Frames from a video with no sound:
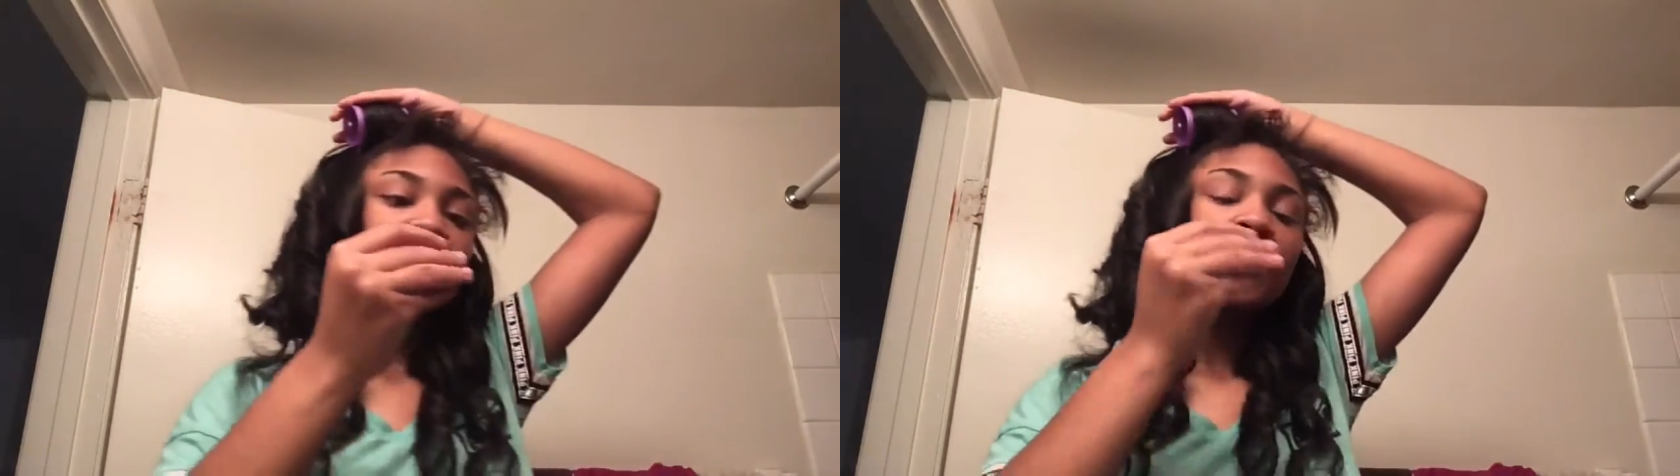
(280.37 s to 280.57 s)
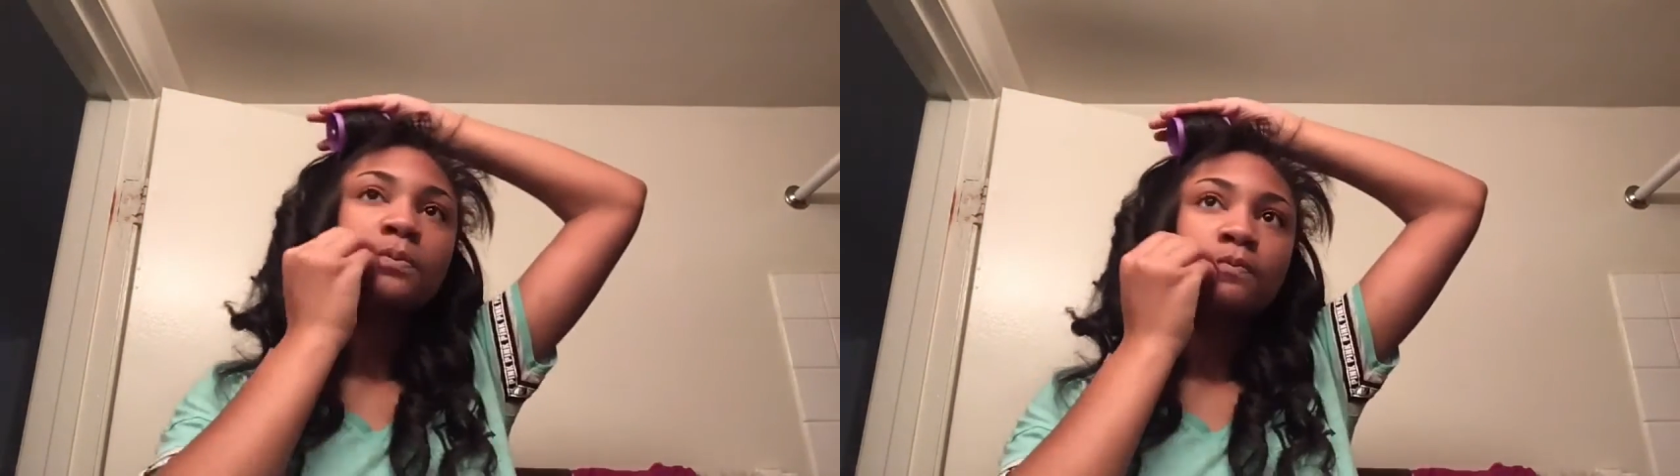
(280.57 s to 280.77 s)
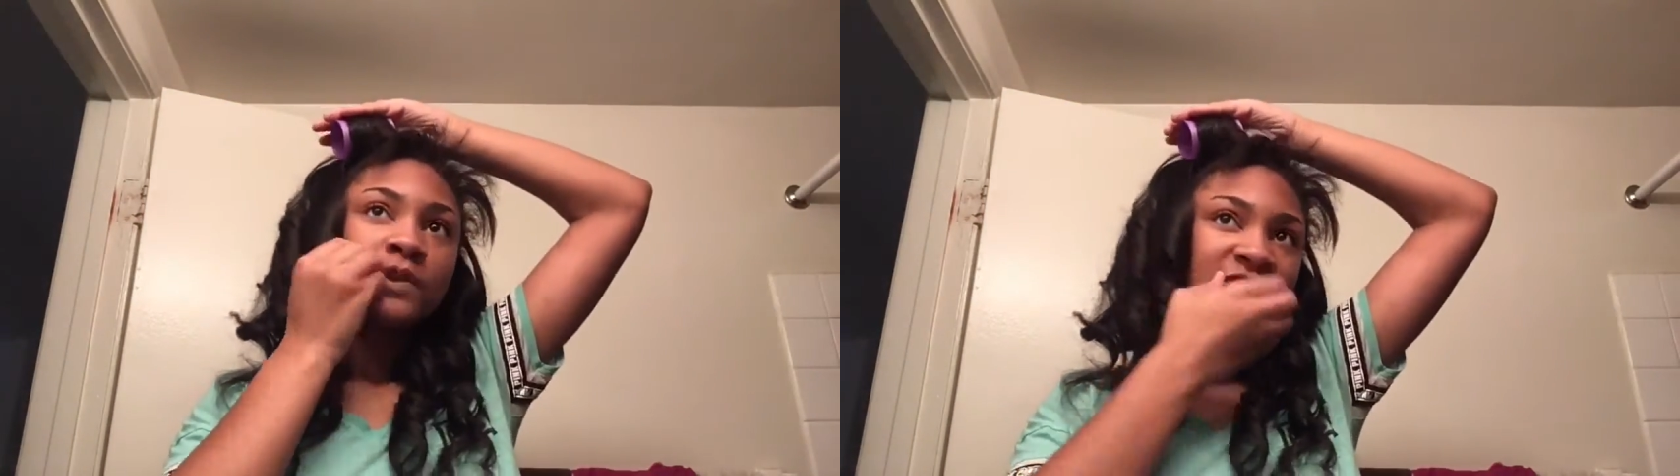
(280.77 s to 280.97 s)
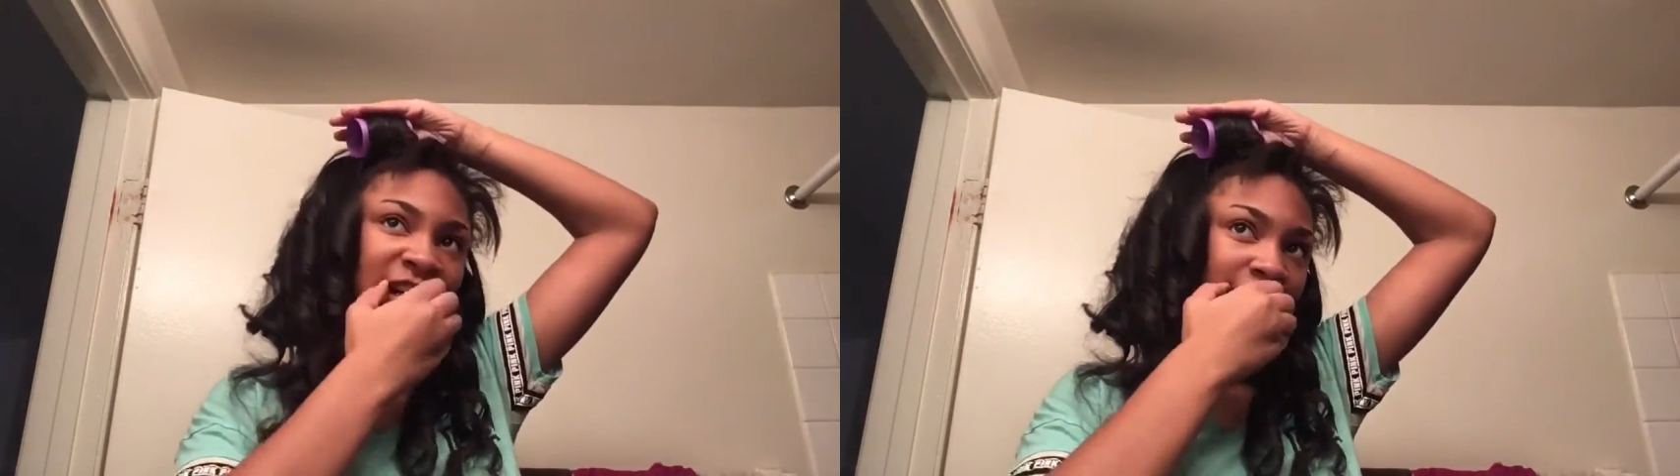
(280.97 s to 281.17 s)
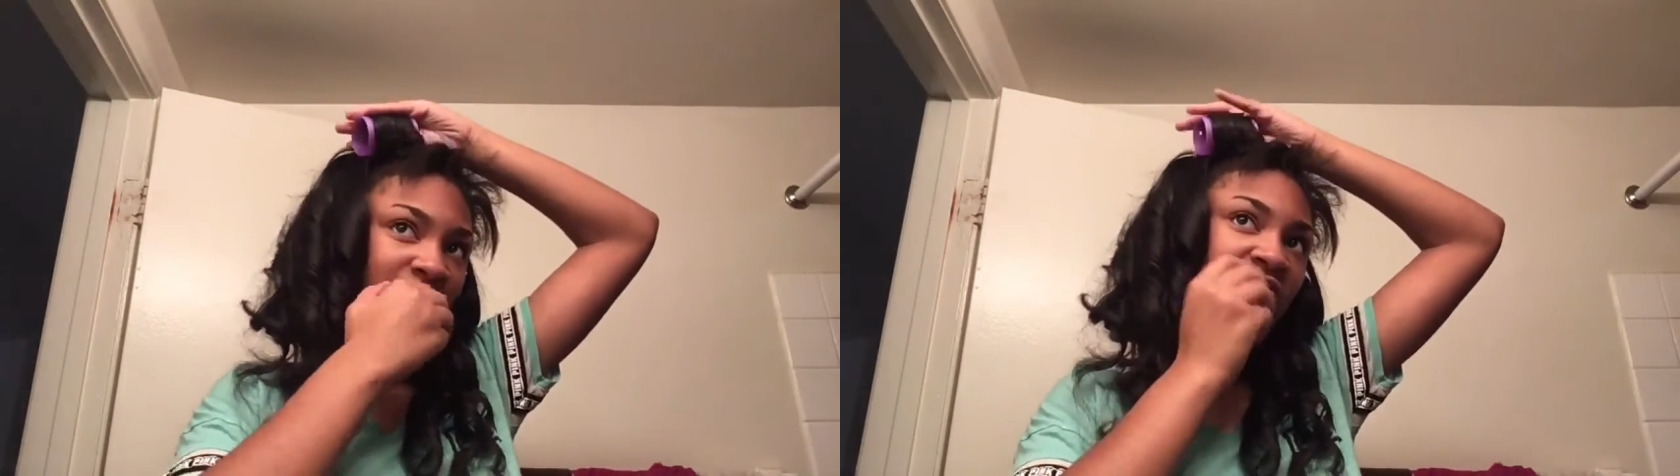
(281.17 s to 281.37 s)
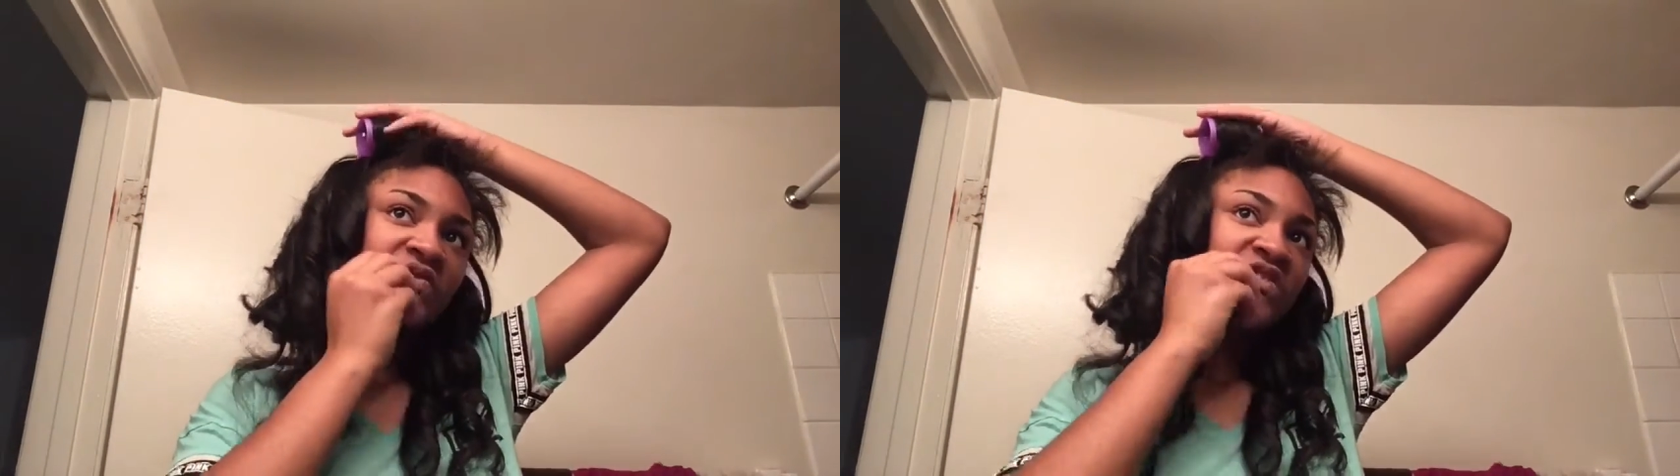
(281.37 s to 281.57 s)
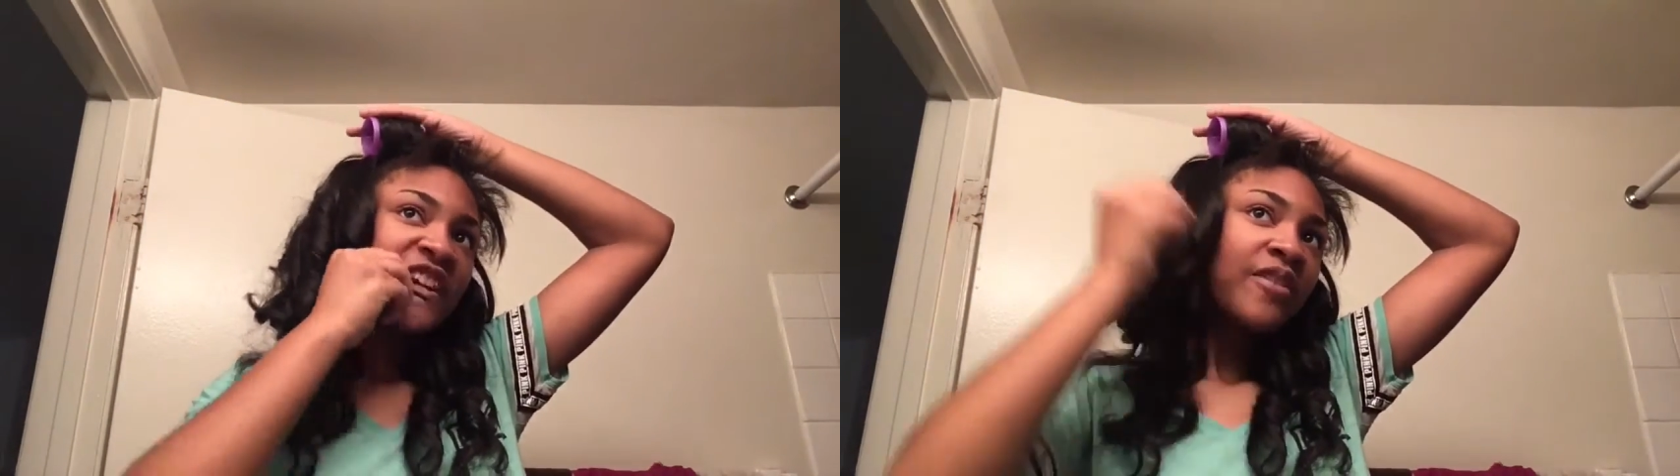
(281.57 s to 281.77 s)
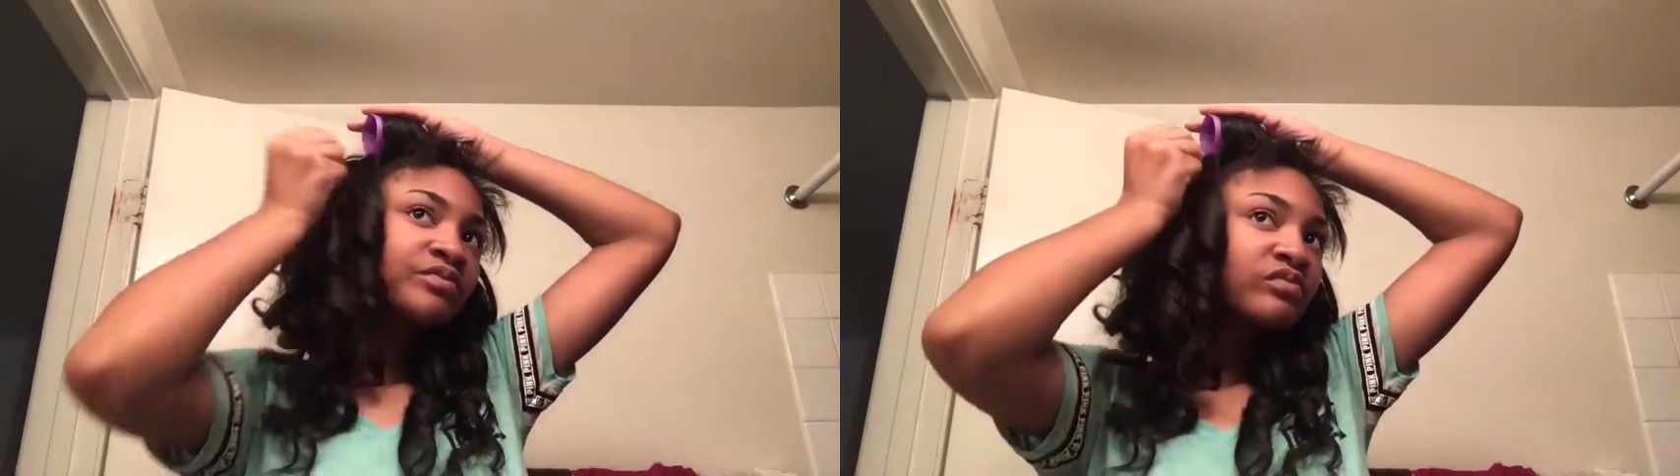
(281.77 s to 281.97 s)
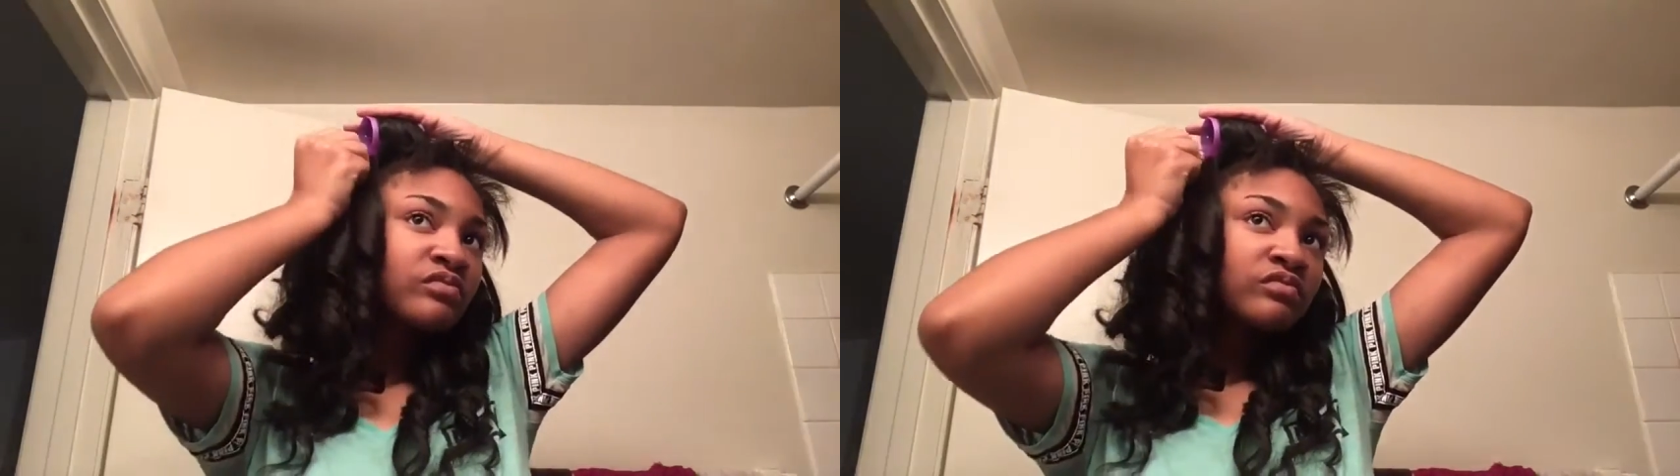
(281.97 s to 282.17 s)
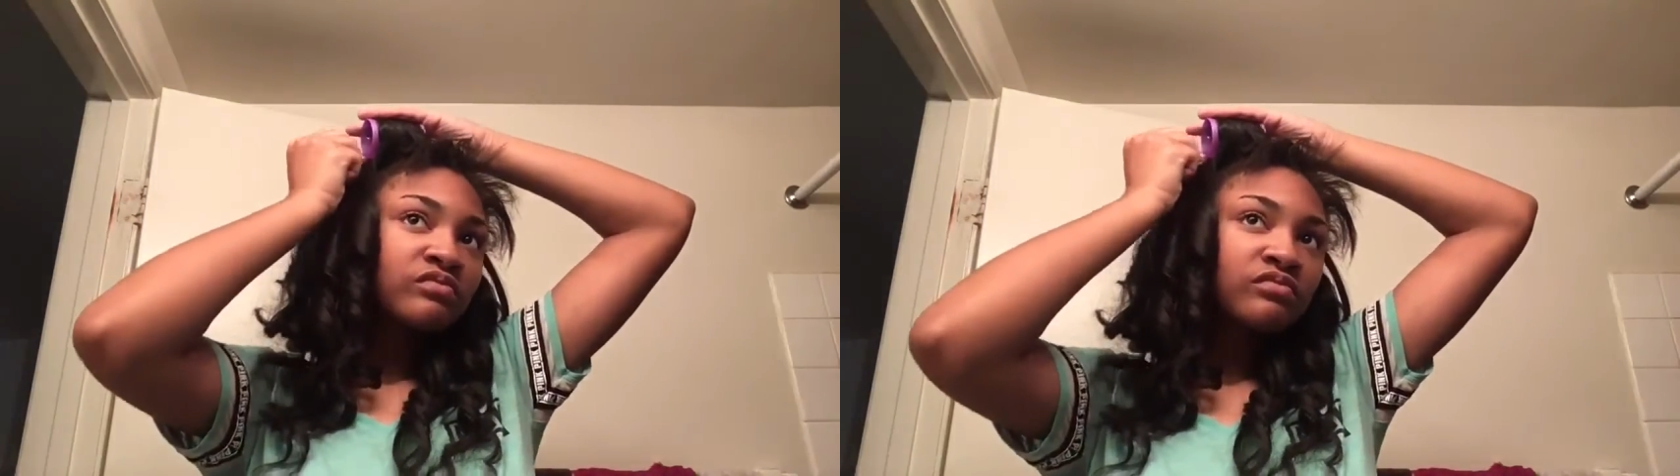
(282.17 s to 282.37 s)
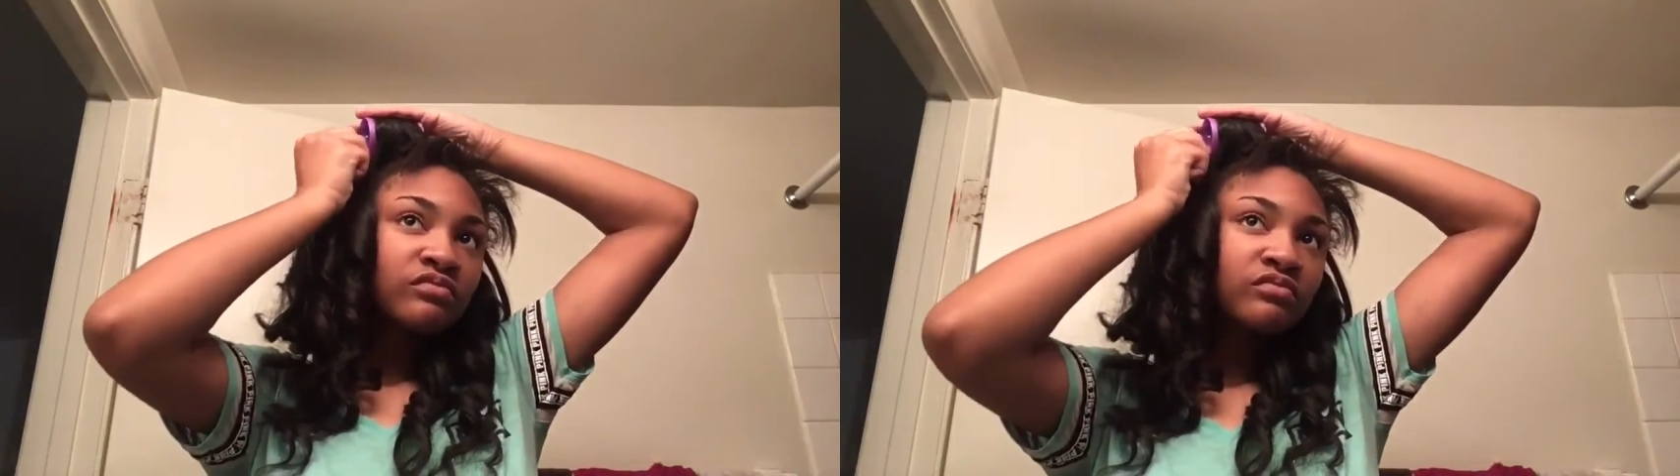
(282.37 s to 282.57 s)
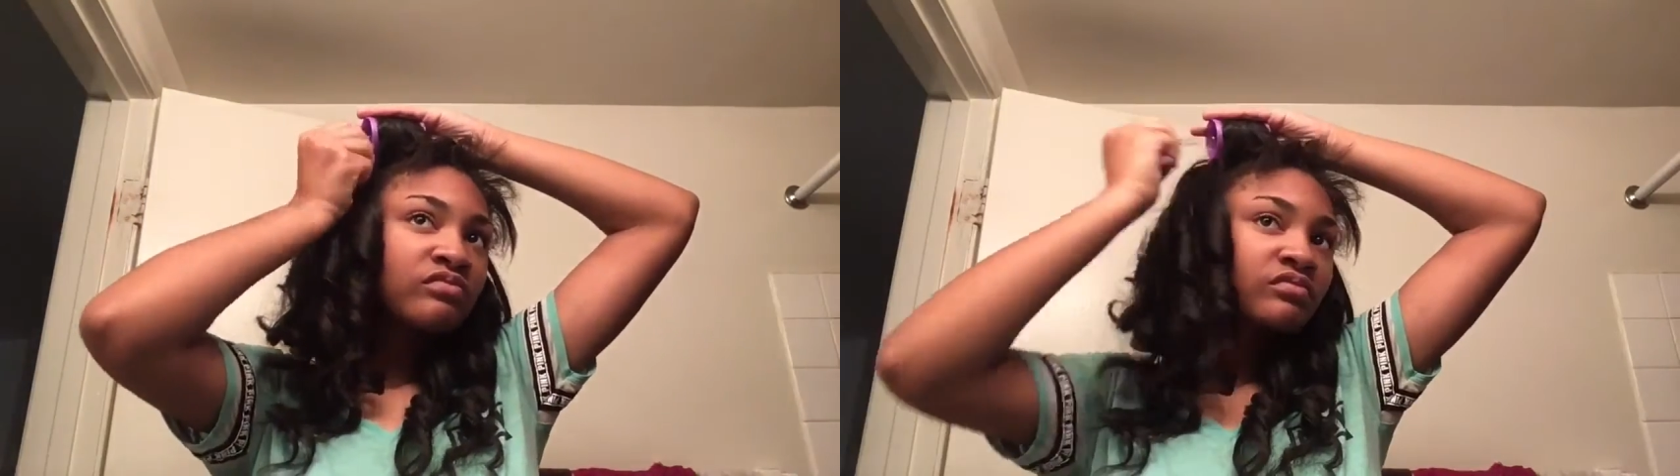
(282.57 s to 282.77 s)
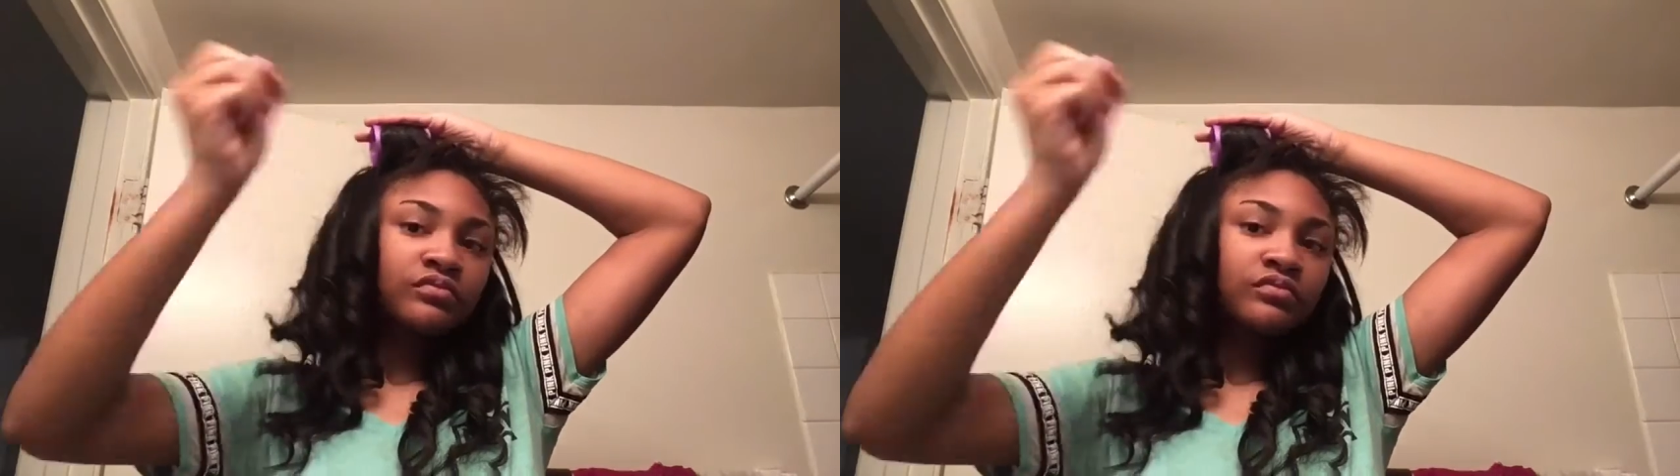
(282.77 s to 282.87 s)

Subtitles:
pins and pin it down so it will stay